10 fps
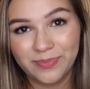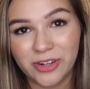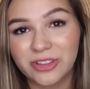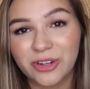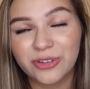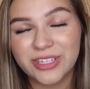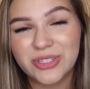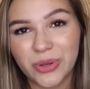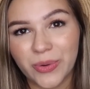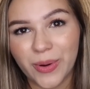They're literally
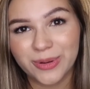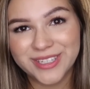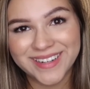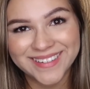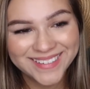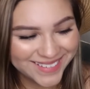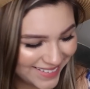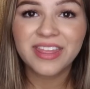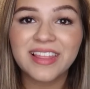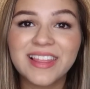so gross.
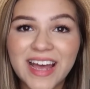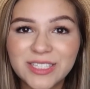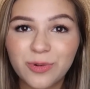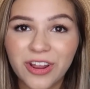The last